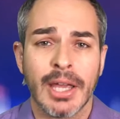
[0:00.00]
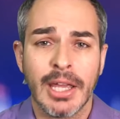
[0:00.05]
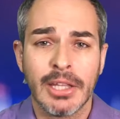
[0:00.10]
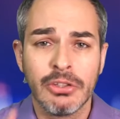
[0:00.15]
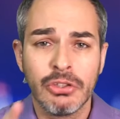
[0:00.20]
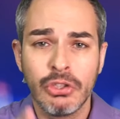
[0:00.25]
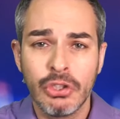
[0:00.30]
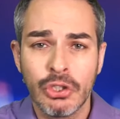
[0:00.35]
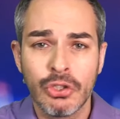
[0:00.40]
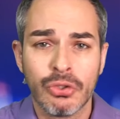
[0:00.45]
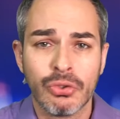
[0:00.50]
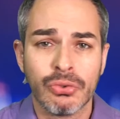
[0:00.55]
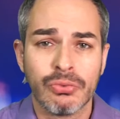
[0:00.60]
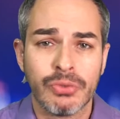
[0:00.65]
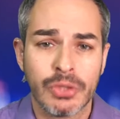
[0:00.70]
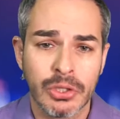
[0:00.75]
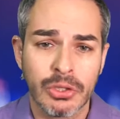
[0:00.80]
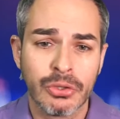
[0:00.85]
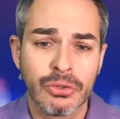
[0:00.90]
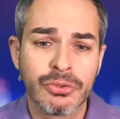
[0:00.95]
and you
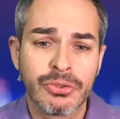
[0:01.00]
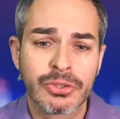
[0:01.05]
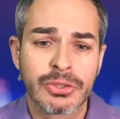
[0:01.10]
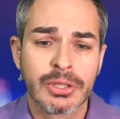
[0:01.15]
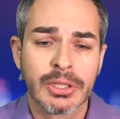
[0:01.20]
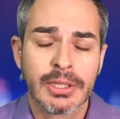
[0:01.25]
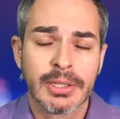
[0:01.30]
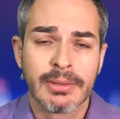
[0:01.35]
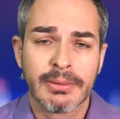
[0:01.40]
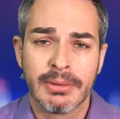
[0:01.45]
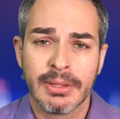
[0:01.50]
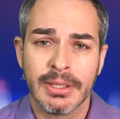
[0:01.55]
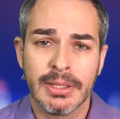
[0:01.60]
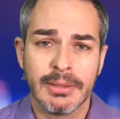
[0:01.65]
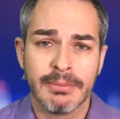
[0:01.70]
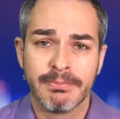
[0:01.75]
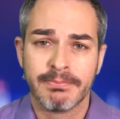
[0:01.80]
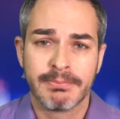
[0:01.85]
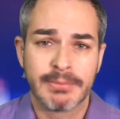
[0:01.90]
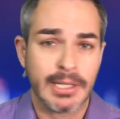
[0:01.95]
dudes,
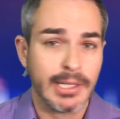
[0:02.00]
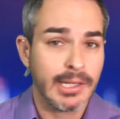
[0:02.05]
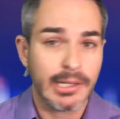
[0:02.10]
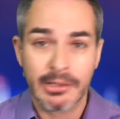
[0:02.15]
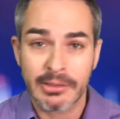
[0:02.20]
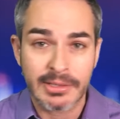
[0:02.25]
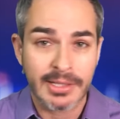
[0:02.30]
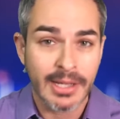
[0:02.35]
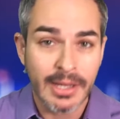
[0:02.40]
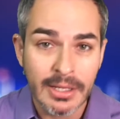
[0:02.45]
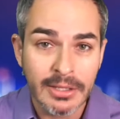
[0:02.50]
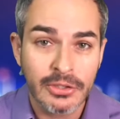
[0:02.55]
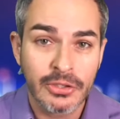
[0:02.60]
the gear down